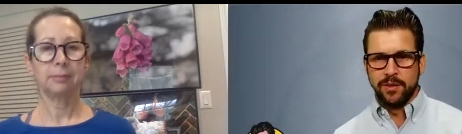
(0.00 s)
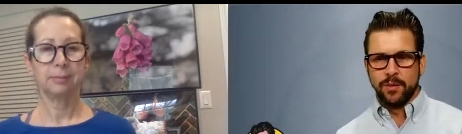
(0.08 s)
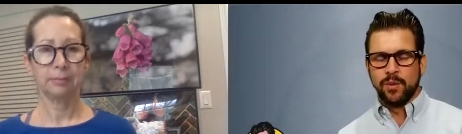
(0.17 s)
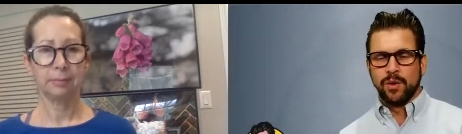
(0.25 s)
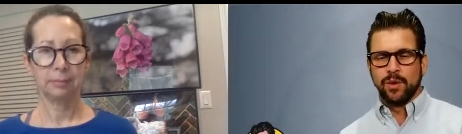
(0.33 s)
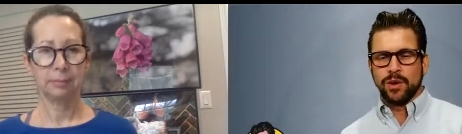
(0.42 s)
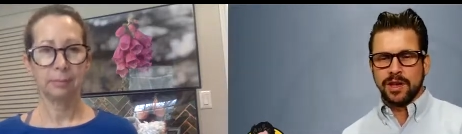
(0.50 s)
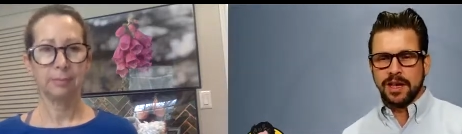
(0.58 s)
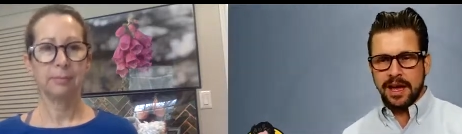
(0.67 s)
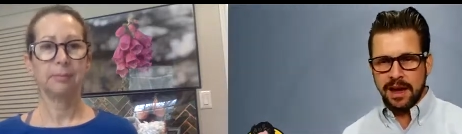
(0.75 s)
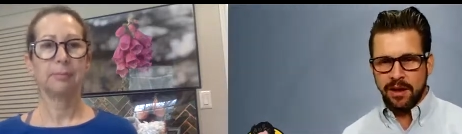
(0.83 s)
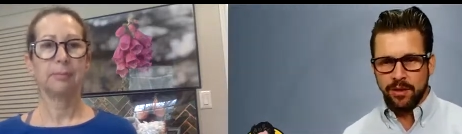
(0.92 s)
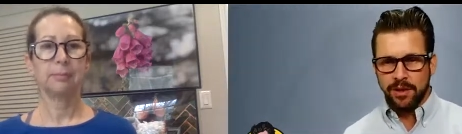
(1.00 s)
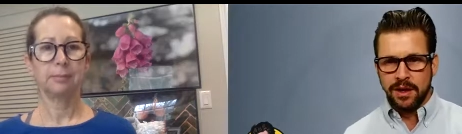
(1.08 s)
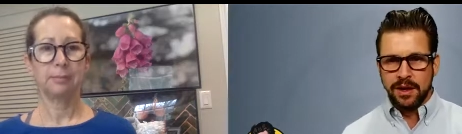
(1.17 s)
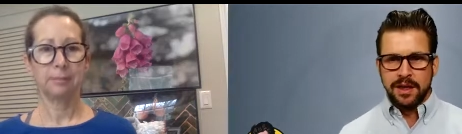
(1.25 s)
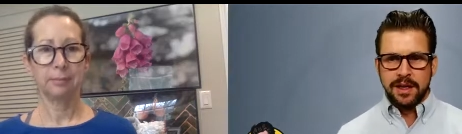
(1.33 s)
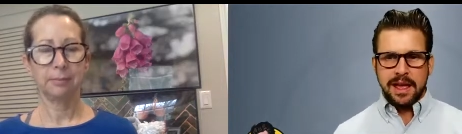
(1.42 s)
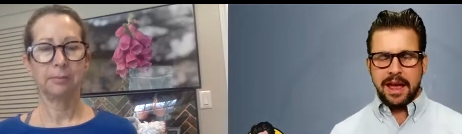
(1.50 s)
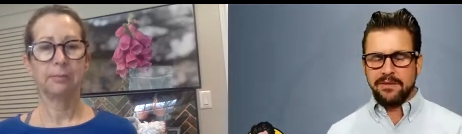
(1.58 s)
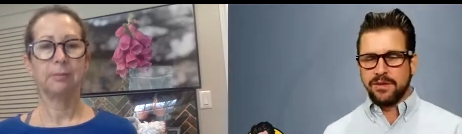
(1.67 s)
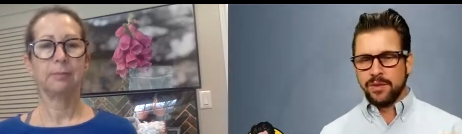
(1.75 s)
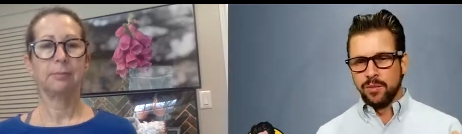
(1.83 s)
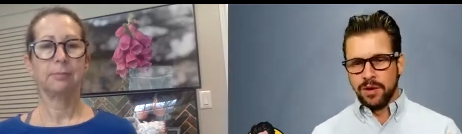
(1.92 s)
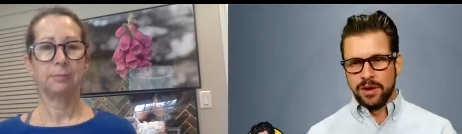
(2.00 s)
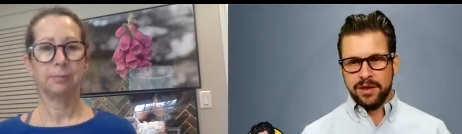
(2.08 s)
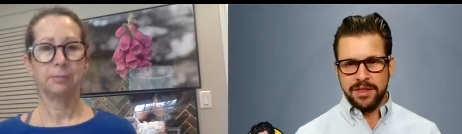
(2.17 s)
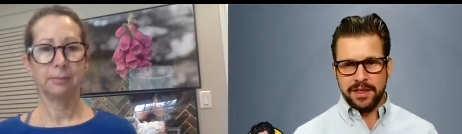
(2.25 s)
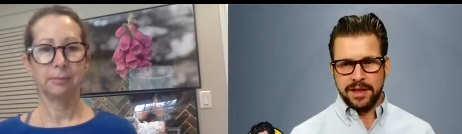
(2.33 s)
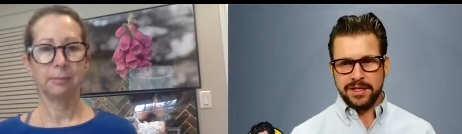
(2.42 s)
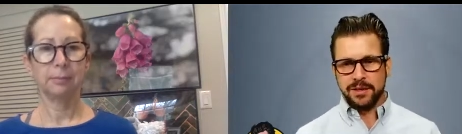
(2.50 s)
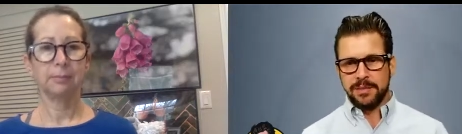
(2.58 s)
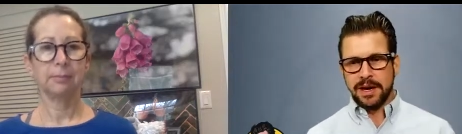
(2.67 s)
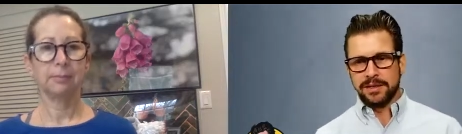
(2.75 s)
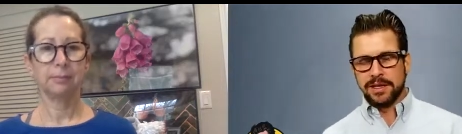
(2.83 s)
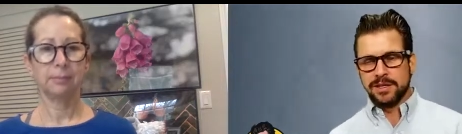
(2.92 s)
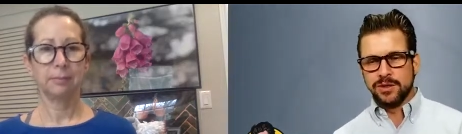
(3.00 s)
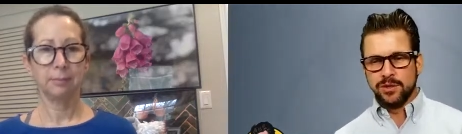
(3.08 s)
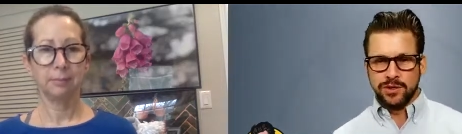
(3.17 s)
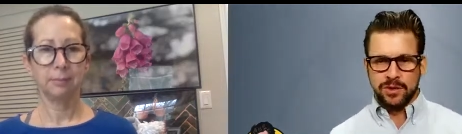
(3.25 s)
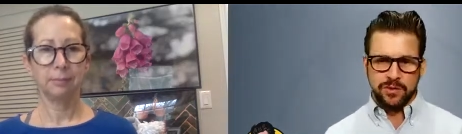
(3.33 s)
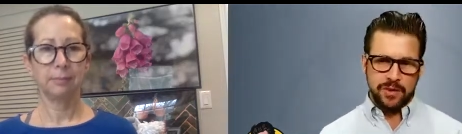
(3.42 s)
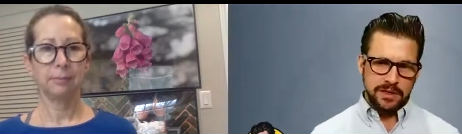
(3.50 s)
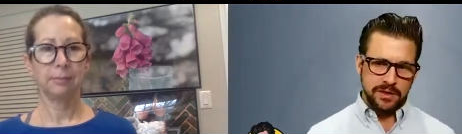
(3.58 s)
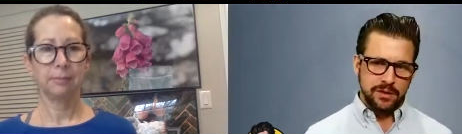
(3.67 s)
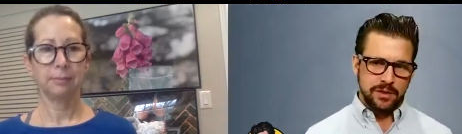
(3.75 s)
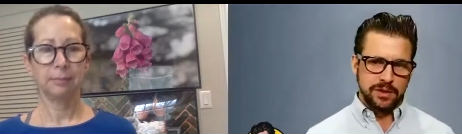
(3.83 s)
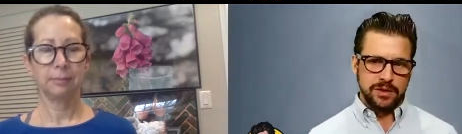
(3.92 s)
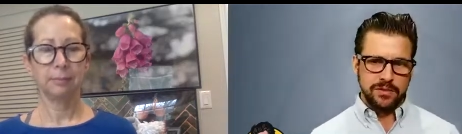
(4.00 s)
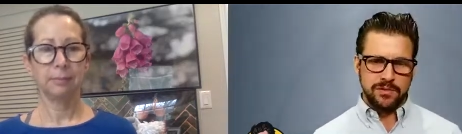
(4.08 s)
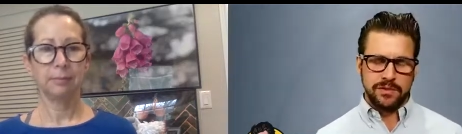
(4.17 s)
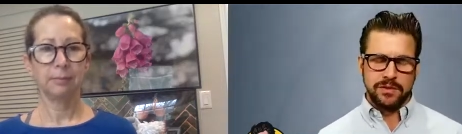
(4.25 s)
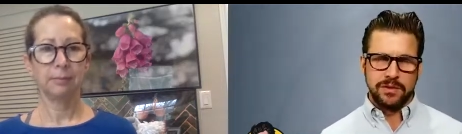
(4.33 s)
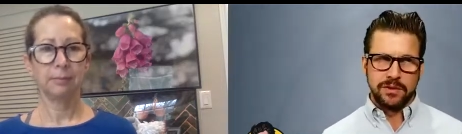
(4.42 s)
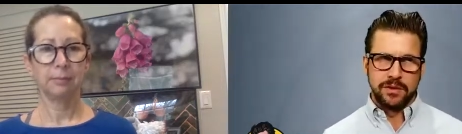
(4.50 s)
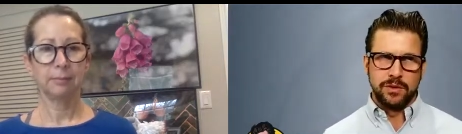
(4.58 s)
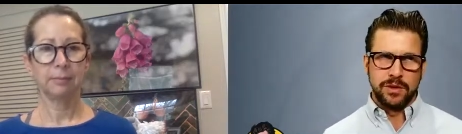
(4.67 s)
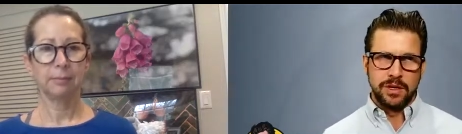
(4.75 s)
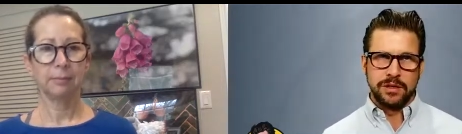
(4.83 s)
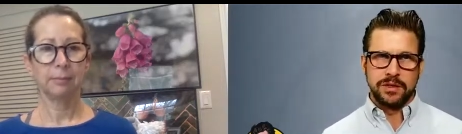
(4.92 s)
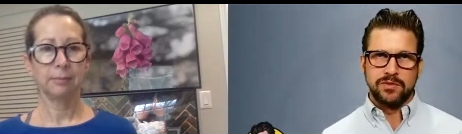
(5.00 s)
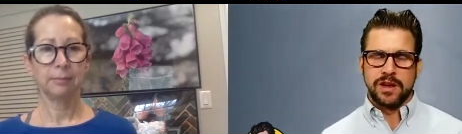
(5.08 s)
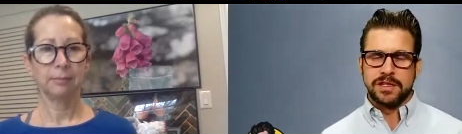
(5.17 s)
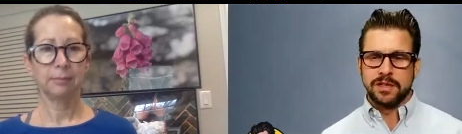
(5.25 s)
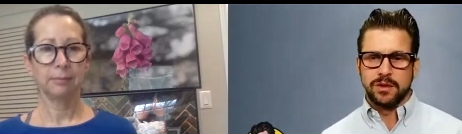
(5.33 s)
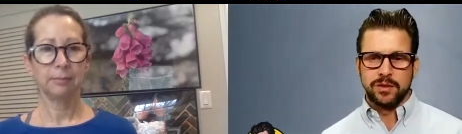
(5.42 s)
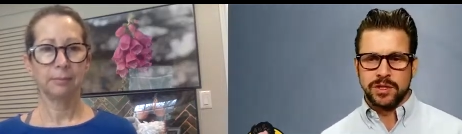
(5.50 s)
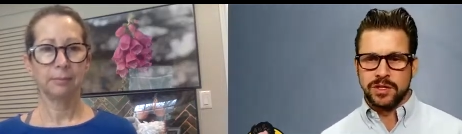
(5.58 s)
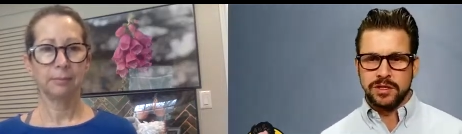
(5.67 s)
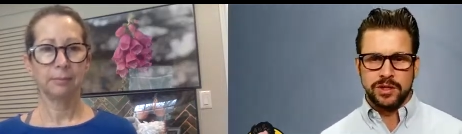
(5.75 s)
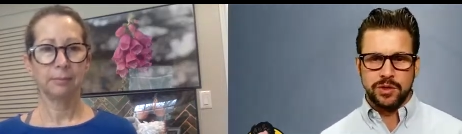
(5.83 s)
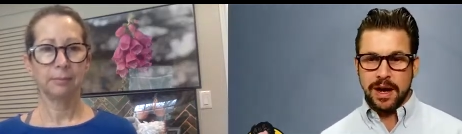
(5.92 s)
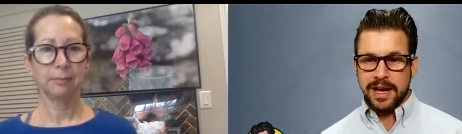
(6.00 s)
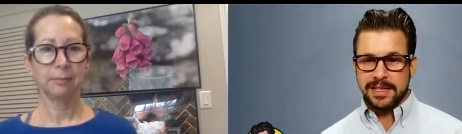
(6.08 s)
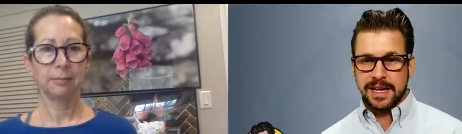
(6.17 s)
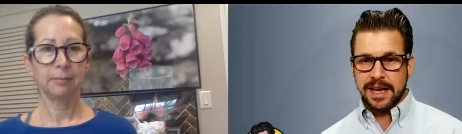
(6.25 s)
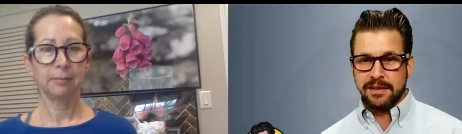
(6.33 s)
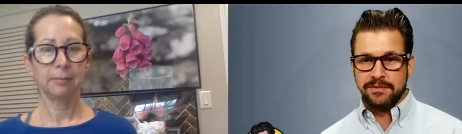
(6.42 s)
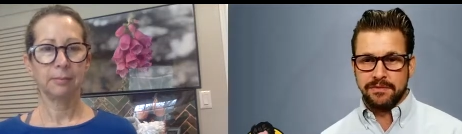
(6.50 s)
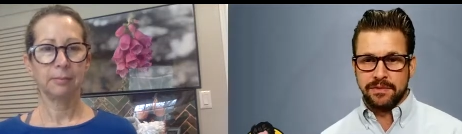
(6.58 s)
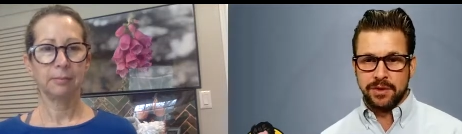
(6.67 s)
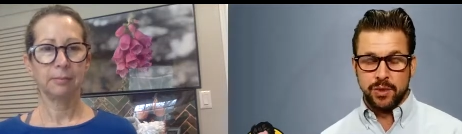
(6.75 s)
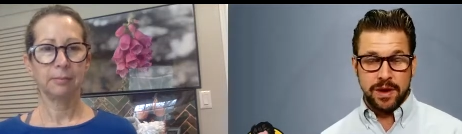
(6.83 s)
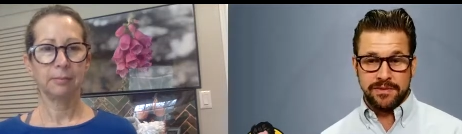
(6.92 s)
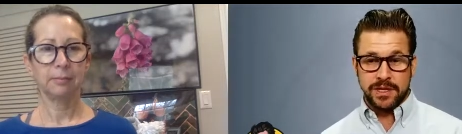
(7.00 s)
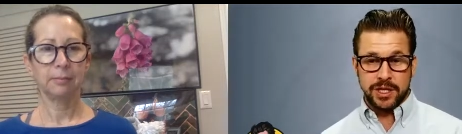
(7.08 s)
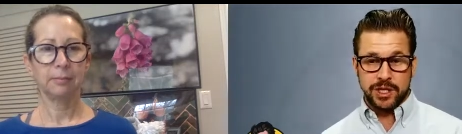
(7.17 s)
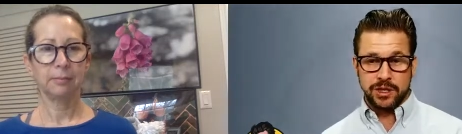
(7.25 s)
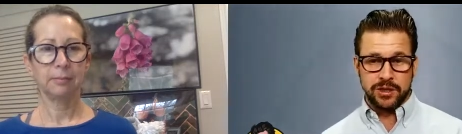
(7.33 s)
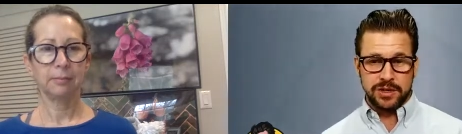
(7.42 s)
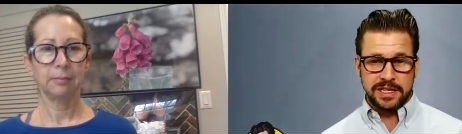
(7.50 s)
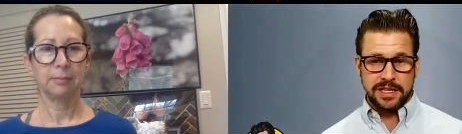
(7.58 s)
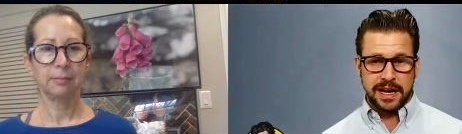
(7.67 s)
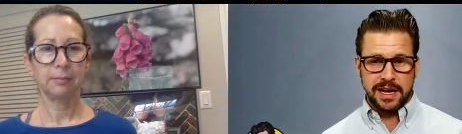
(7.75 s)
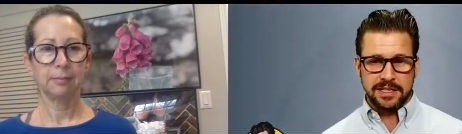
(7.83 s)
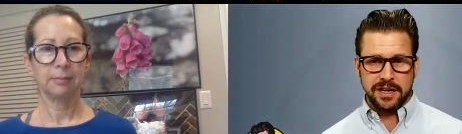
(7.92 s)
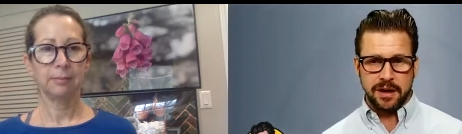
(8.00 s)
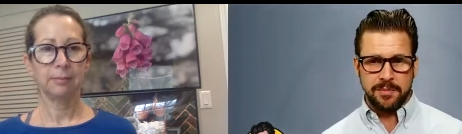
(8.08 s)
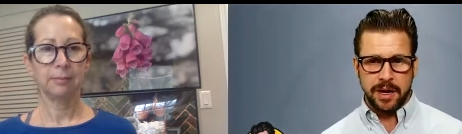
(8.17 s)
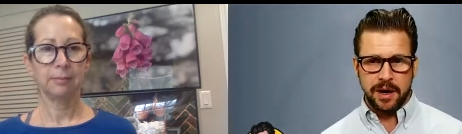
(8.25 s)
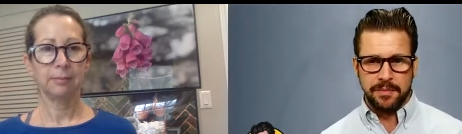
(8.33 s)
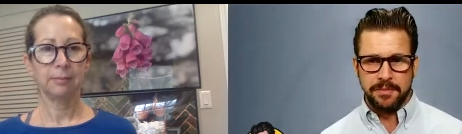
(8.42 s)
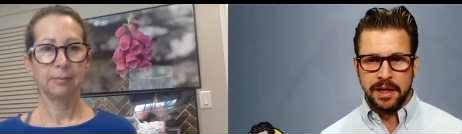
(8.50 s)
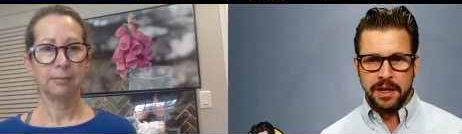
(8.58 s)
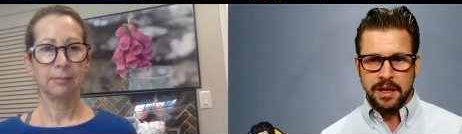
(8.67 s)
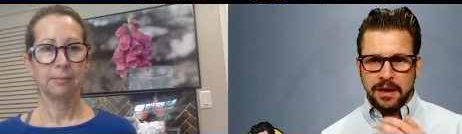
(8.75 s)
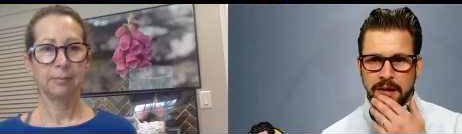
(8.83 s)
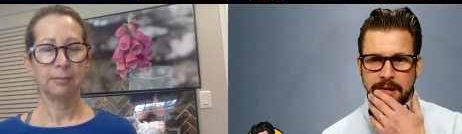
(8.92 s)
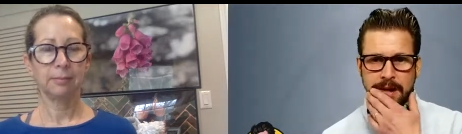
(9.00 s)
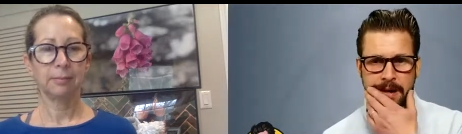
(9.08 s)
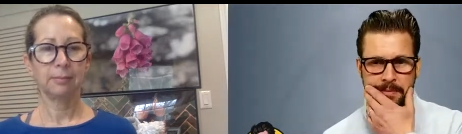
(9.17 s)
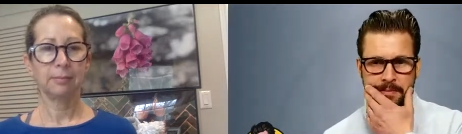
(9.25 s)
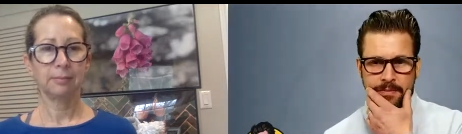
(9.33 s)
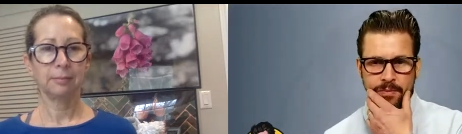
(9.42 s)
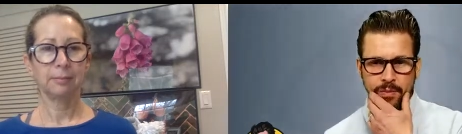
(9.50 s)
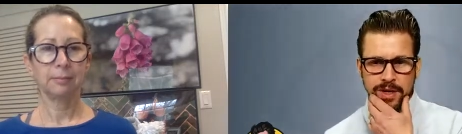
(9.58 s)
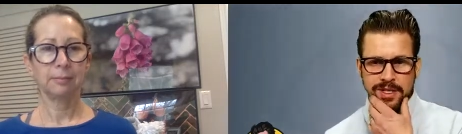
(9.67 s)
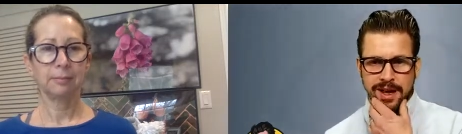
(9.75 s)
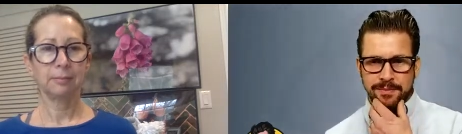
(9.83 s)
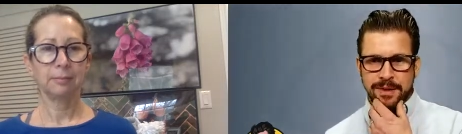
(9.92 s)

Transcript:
Speaker 1: working out everyone thinks about these new year re- new year new year's resolutions you guys have you have the sugar detox coming up um, which i'm